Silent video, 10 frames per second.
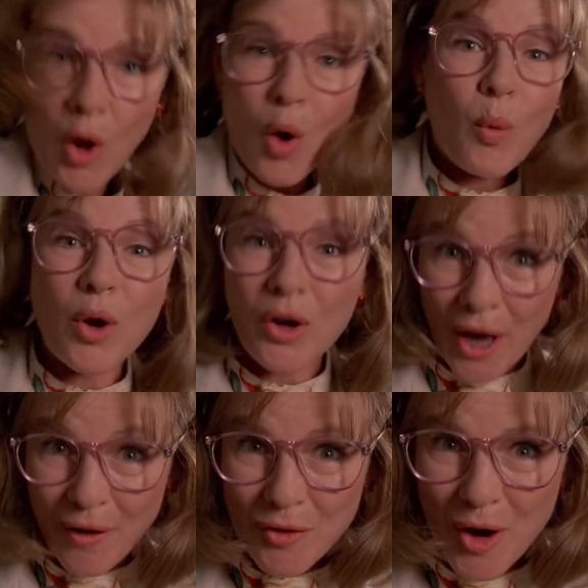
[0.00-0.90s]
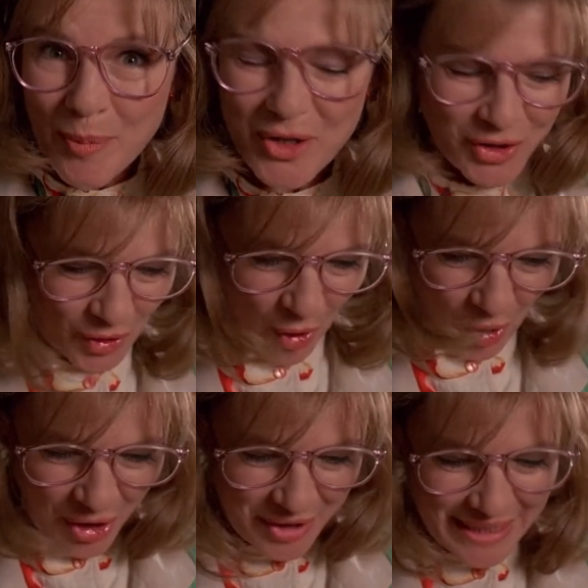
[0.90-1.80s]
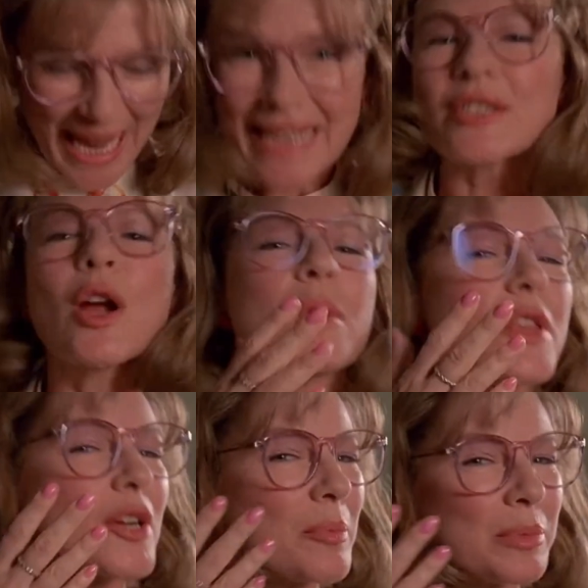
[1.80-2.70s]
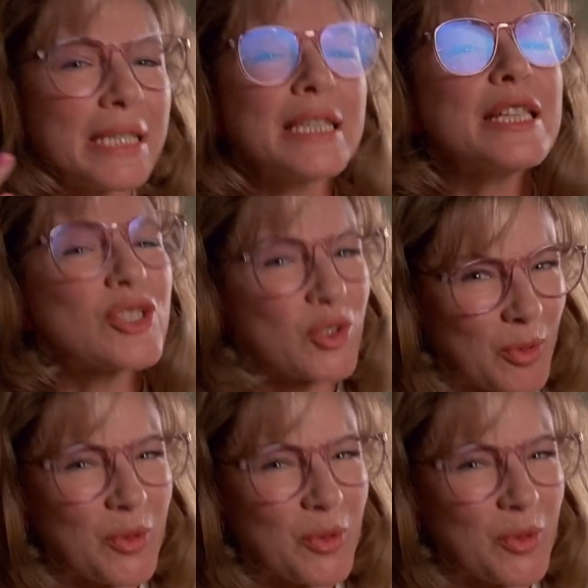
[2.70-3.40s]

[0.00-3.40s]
We'll cover up the scars and start with a completely smooth